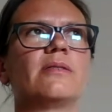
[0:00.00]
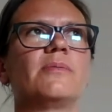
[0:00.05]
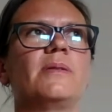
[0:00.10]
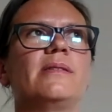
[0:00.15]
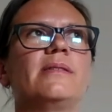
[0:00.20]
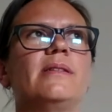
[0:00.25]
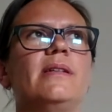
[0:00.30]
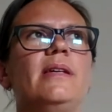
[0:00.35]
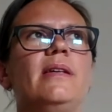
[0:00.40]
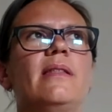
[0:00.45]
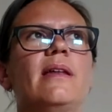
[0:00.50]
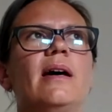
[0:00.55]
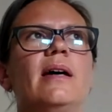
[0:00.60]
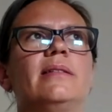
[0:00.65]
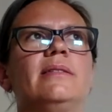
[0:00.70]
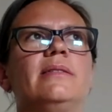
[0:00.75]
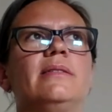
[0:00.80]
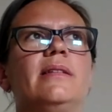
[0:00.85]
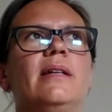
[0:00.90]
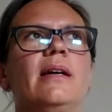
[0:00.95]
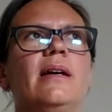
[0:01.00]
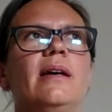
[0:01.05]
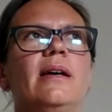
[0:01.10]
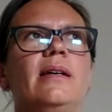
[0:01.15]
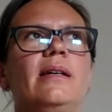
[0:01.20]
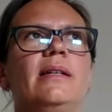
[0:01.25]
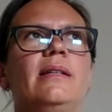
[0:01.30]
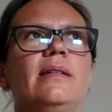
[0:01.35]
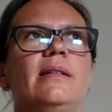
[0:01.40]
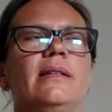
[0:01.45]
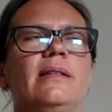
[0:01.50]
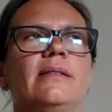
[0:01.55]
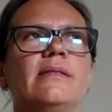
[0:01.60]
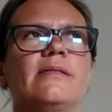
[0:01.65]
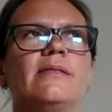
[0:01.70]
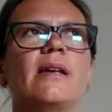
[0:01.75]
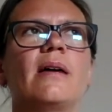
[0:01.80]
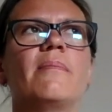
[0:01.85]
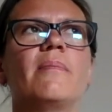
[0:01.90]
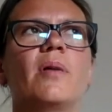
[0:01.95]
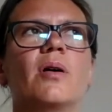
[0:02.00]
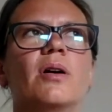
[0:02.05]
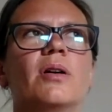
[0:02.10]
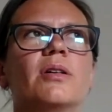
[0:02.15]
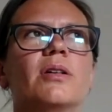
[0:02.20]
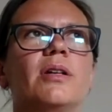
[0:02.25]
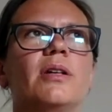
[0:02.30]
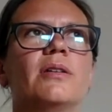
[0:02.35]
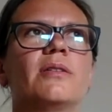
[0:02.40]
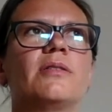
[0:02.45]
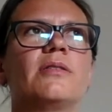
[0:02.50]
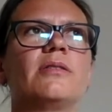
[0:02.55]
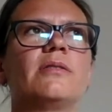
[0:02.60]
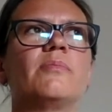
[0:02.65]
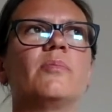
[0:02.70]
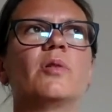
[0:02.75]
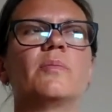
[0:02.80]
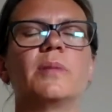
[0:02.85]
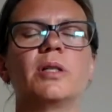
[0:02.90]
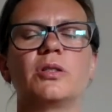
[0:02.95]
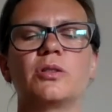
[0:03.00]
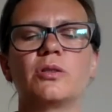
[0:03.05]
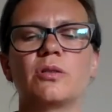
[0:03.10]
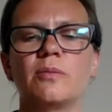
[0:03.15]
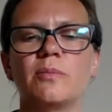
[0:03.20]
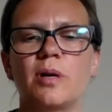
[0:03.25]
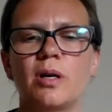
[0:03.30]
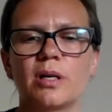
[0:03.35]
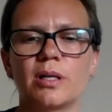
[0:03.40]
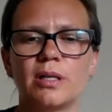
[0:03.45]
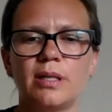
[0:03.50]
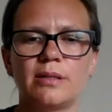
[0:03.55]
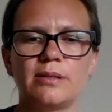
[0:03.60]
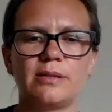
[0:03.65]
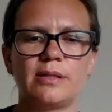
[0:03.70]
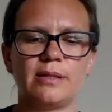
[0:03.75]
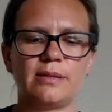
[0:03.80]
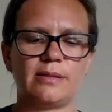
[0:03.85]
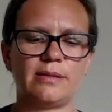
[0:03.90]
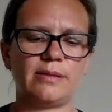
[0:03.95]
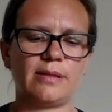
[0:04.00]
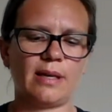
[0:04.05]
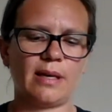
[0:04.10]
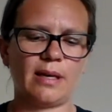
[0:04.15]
We see that in some markets, more mature markets, it's